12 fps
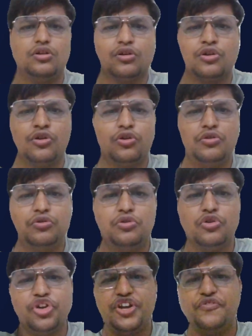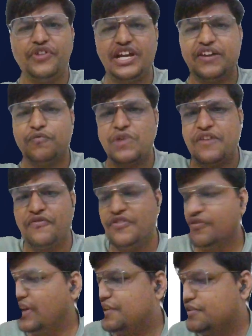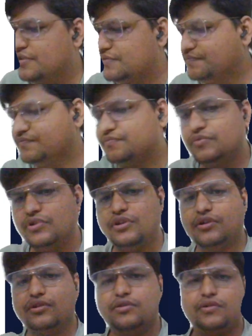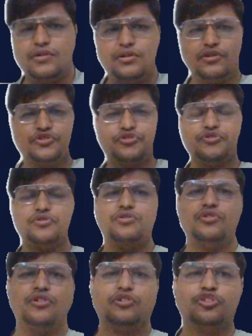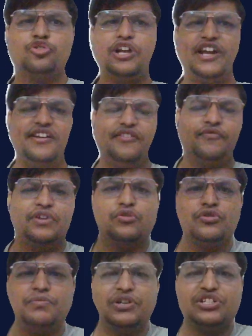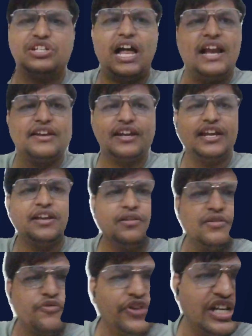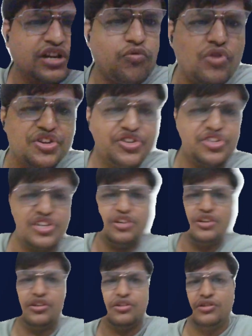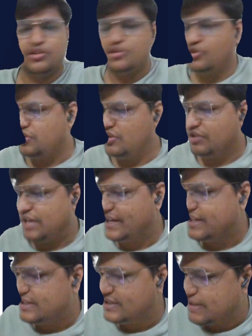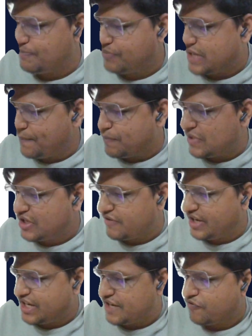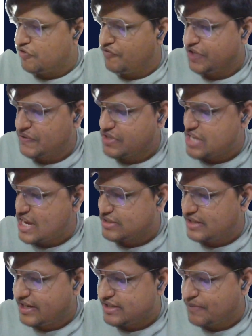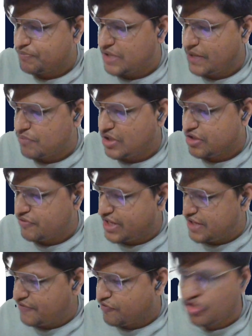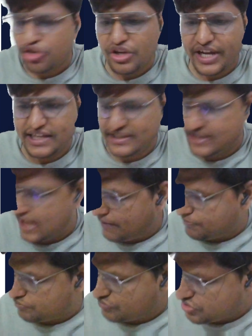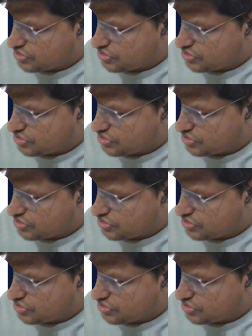Good evening, everyone. So, today we would be starting with a question that is September 24, which was asked in September 24 exam,